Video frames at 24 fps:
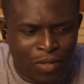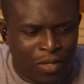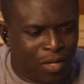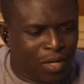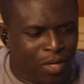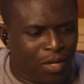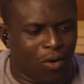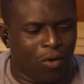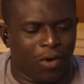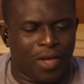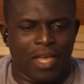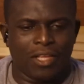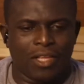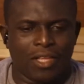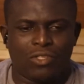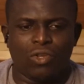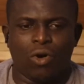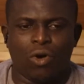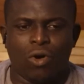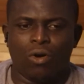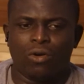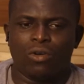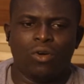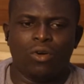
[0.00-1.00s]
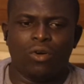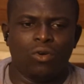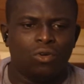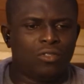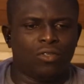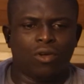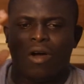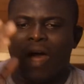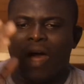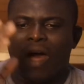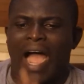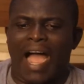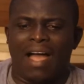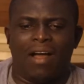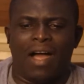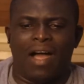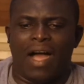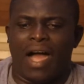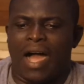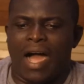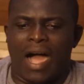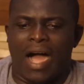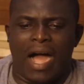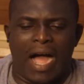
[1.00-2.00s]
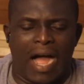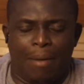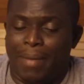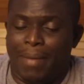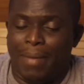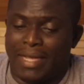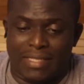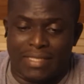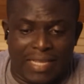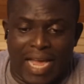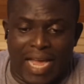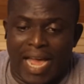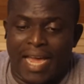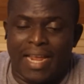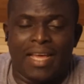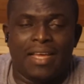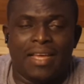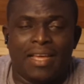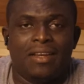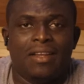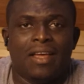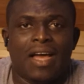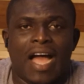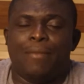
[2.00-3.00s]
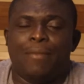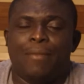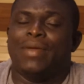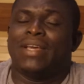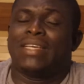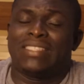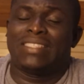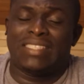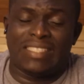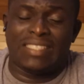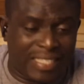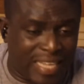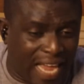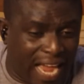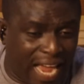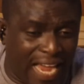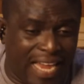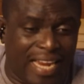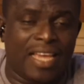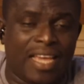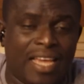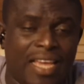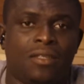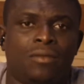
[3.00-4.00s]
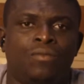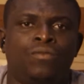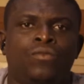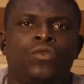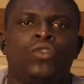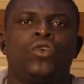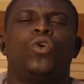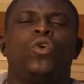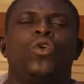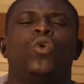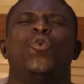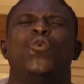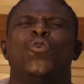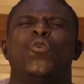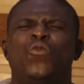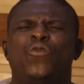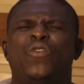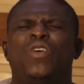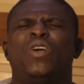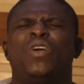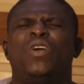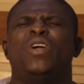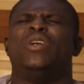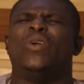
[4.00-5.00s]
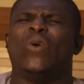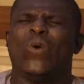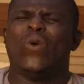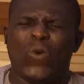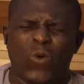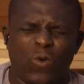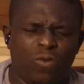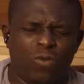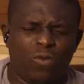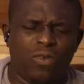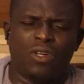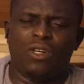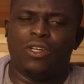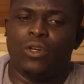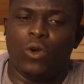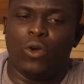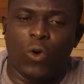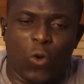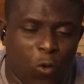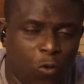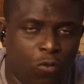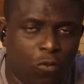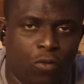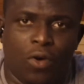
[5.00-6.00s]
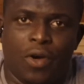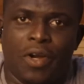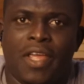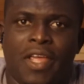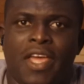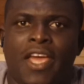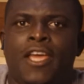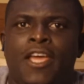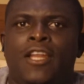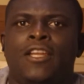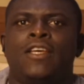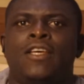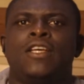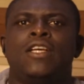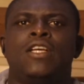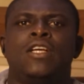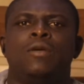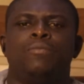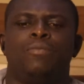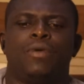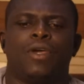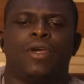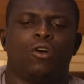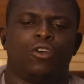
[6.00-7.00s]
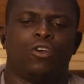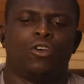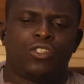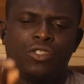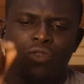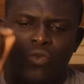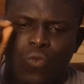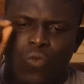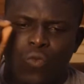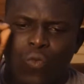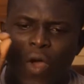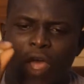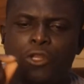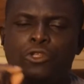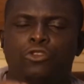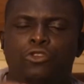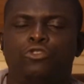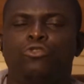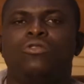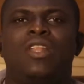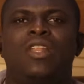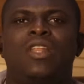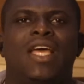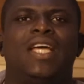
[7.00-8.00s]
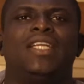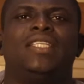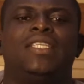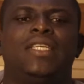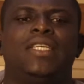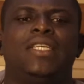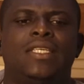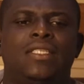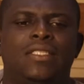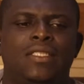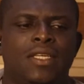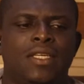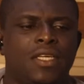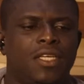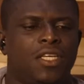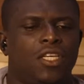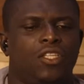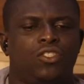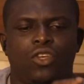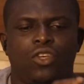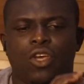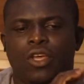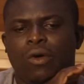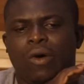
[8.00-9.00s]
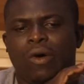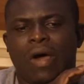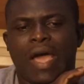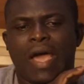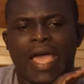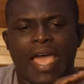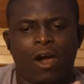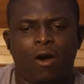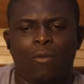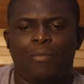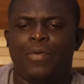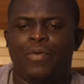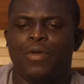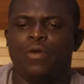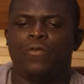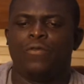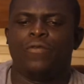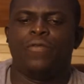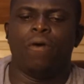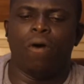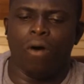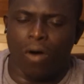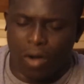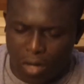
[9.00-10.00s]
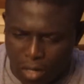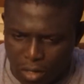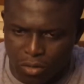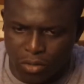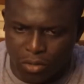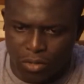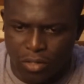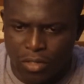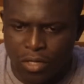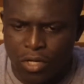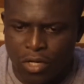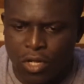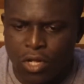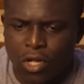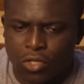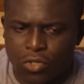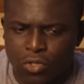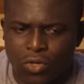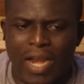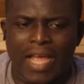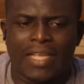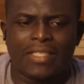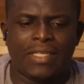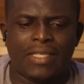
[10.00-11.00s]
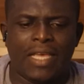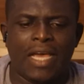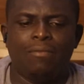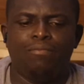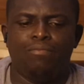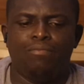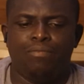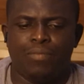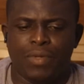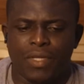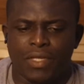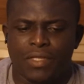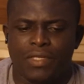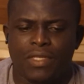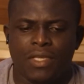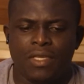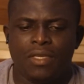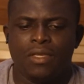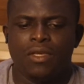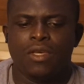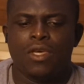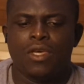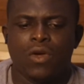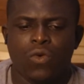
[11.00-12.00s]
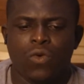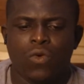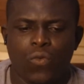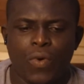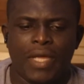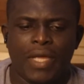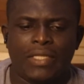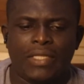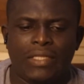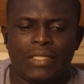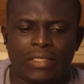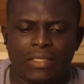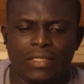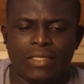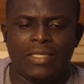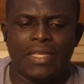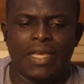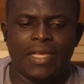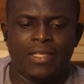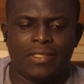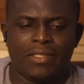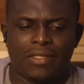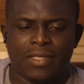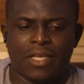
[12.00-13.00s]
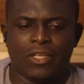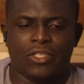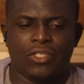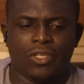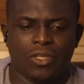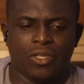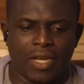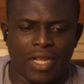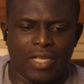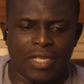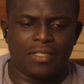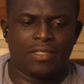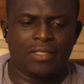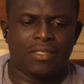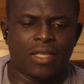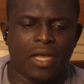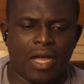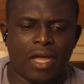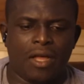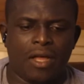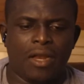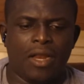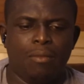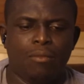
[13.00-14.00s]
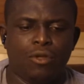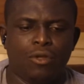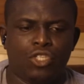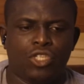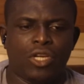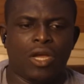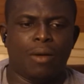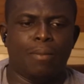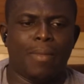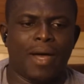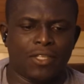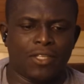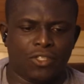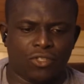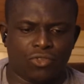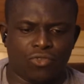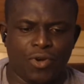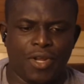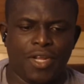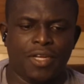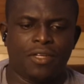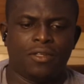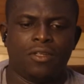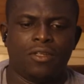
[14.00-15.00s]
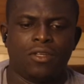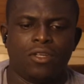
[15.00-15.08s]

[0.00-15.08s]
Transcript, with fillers: Okay, so good. So I, uh, uh, I'm excited. I'm excited over and over and over again because when you learn this, it's going to help you for good. So let's get busy with today's session. Let's uh, let me share my screen